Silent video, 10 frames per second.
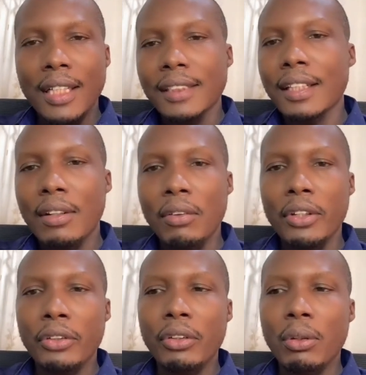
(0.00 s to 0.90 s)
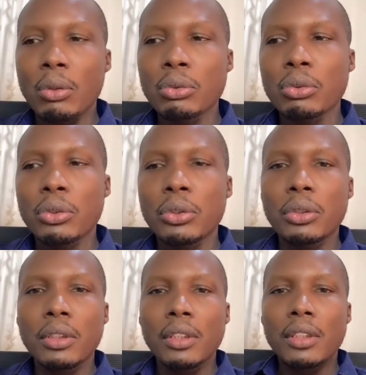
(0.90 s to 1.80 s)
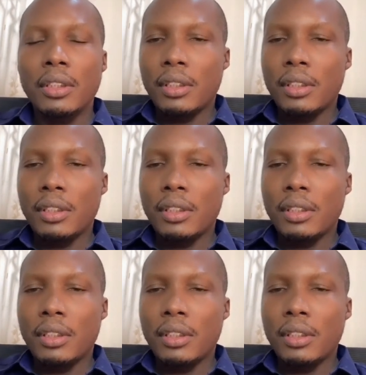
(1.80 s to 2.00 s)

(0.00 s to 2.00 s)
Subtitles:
data wrangling you're going to do,